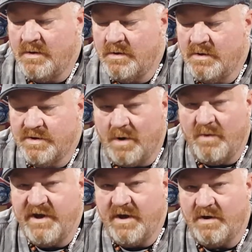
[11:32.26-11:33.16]
So we
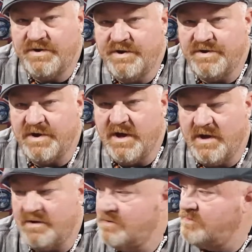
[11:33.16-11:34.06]
get our shit
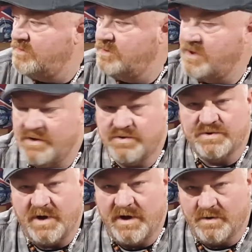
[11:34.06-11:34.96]
together. We got the
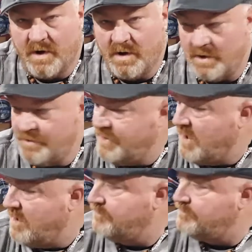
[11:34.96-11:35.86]
trailer all loaded
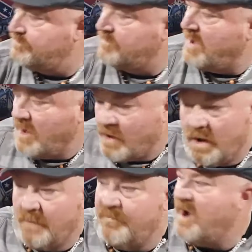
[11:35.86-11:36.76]
up. Got
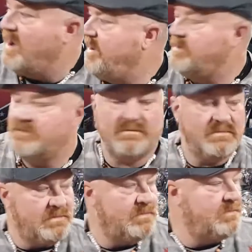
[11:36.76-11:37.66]
her bike.
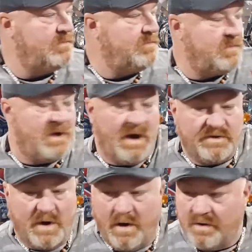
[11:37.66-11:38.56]
Got
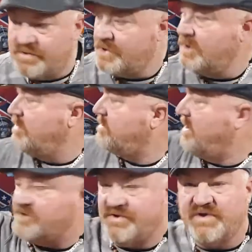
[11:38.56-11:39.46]
the Ultra.
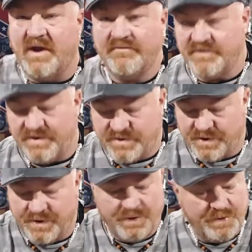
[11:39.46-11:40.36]
Got the
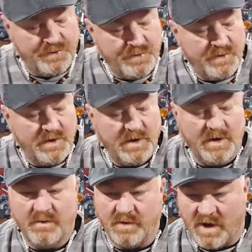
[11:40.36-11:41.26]
72.
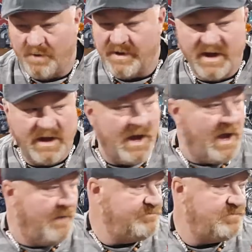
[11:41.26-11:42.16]
We load that
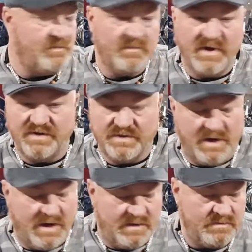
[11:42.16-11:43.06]
up. Get
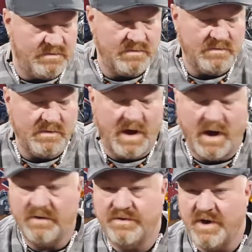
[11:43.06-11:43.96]
the
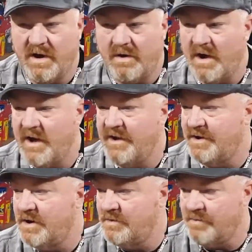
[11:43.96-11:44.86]

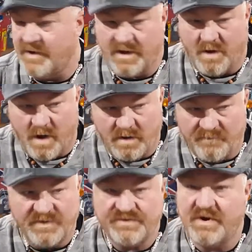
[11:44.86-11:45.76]
generator. We get all of
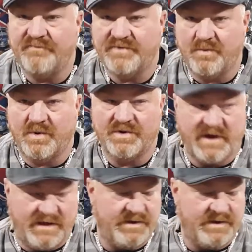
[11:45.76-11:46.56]
our stuff that we're taking.